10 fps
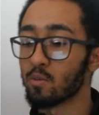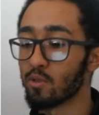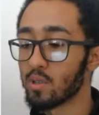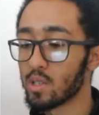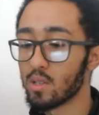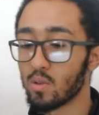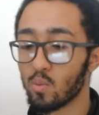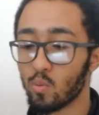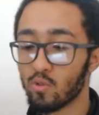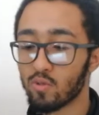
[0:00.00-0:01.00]
process
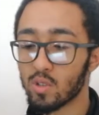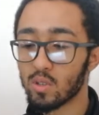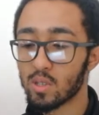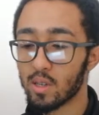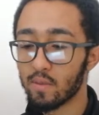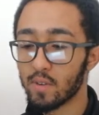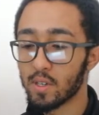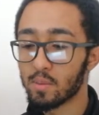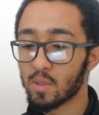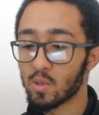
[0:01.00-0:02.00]
would reduce
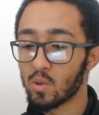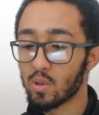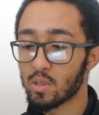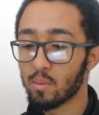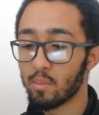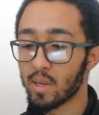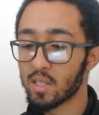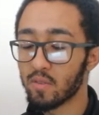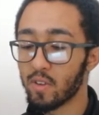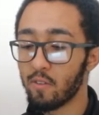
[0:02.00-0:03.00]
investment costs by
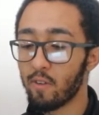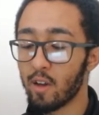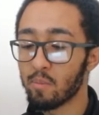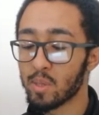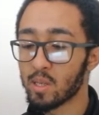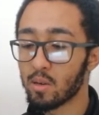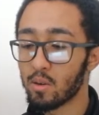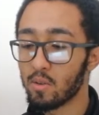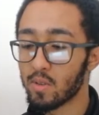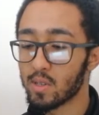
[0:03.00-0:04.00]
75%
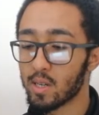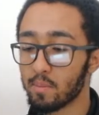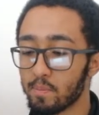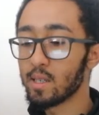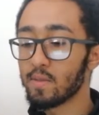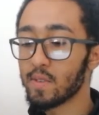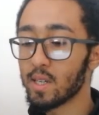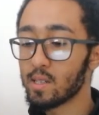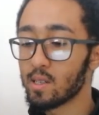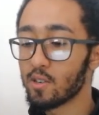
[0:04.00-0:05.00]
over time. To give
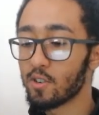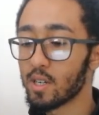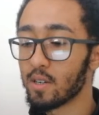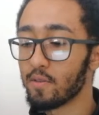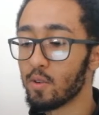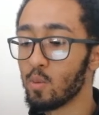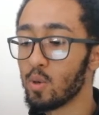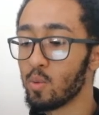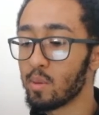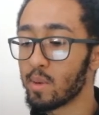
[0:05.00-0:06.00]
Tesla credit for what
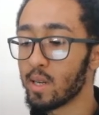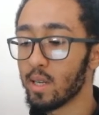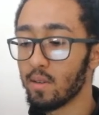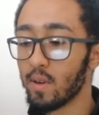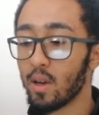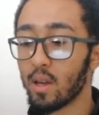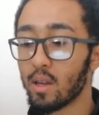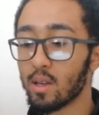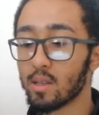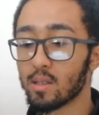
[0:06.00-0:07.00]
we believe
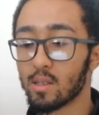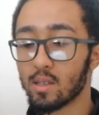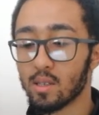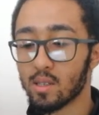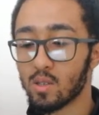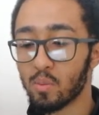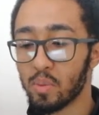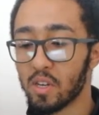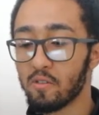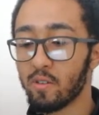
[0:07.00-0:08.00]
is its
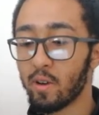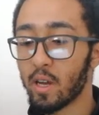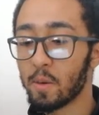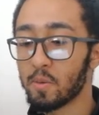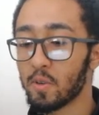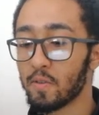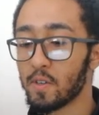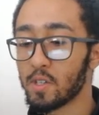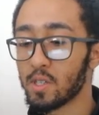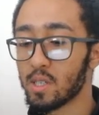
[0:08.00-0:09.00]
superior capital
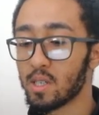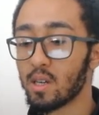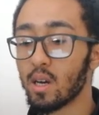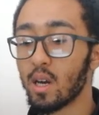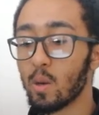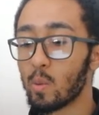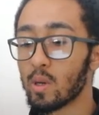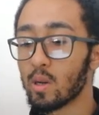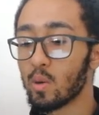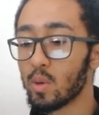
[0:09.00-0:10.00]
efficiency, we
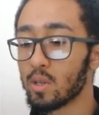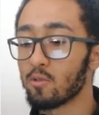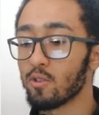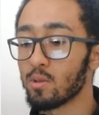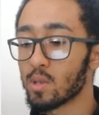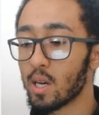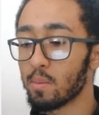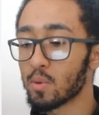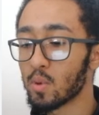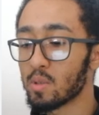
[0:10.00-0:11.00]
lowered gross
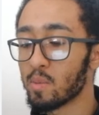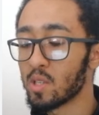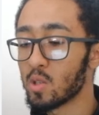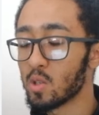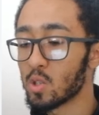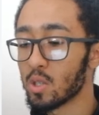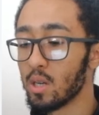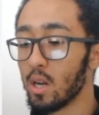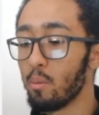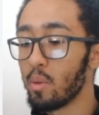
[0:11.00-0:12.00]
capital expenditure
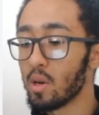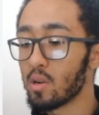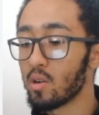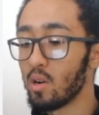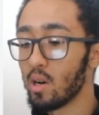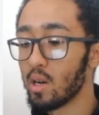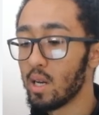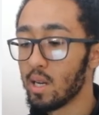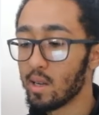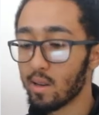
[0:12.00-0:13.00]
per car
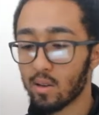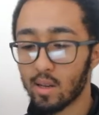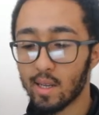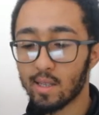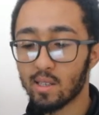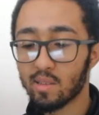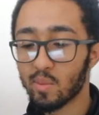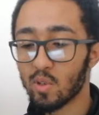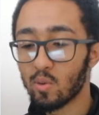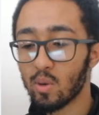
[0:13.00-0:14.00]
in our latest
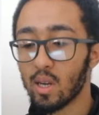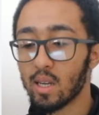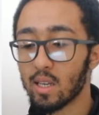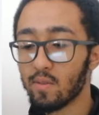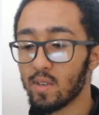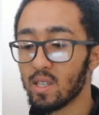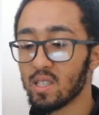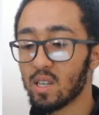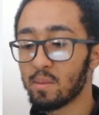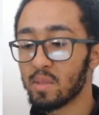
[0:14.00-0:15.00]
model. Given these
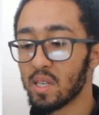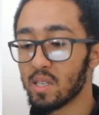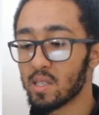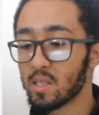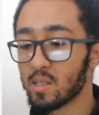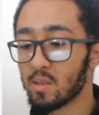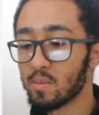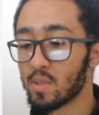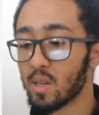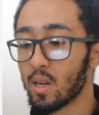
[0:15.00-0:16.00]
updated
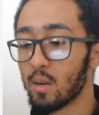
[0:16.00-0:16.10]
systems,